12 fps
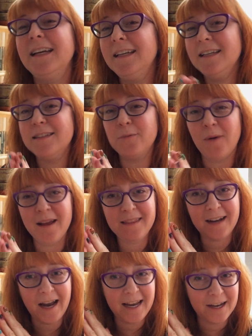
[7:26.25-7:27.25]
It is one
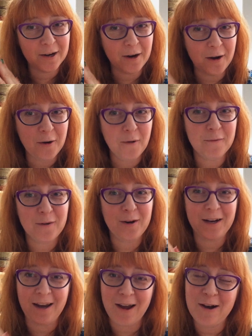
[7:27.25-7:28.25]
that I hear over
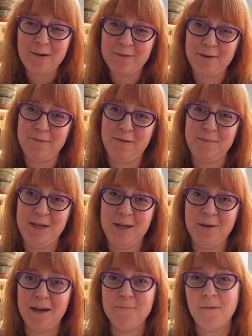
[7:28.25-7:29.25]
and over from
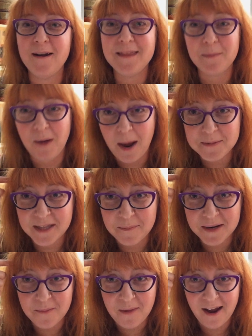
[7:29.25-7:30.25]
you, and one that pops
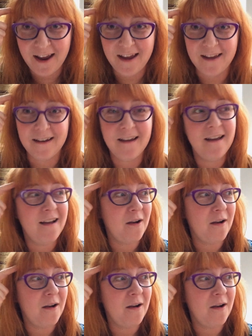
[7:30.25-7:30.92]
up into my head